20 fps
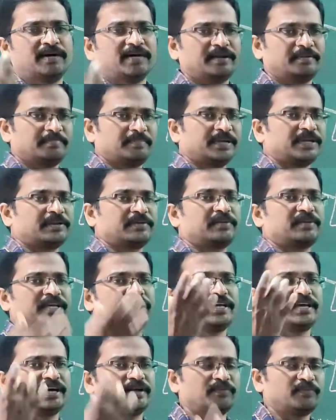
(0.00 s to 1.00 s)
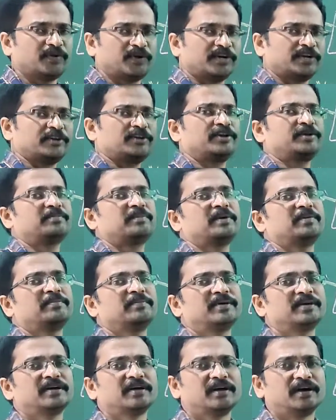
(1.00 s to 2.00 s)
or mercury or whatever it may
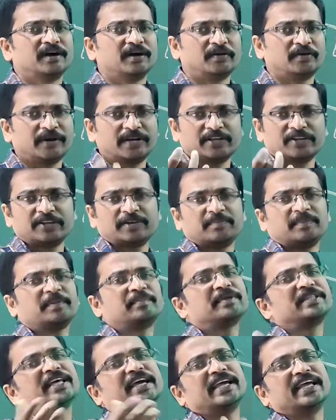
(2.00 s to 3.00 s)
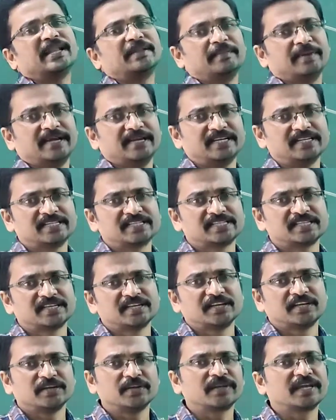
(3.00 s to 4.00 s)
be the elements.
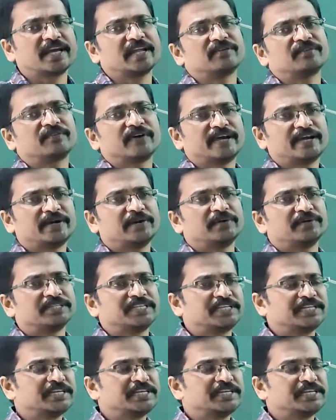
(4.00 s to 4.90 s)
You can find out